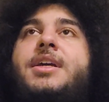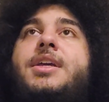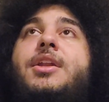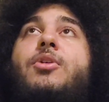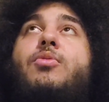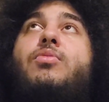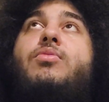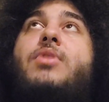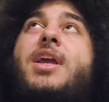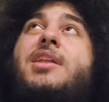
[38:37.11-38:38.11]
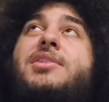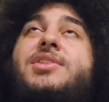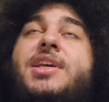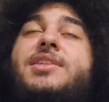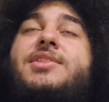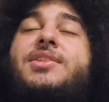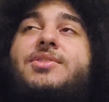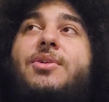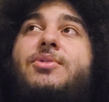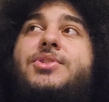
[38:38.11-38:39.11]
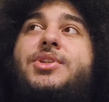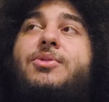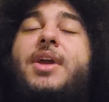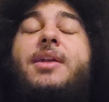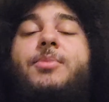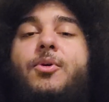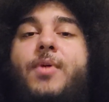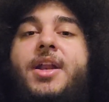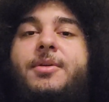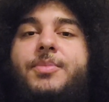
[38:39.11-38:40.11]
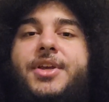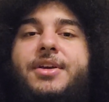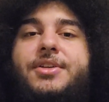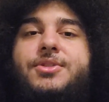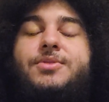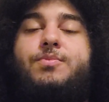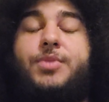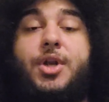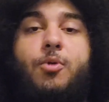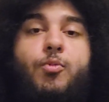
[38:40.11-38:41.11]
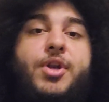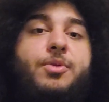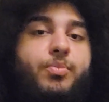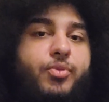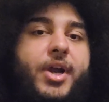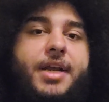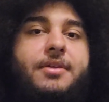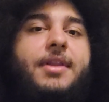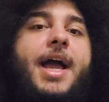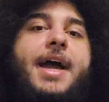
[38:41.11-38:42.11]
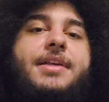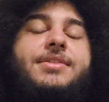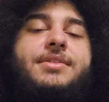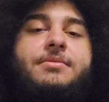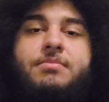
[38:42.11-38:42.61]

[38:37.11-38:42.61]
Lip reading: in a sense it's also kind of poetic because when you break glass,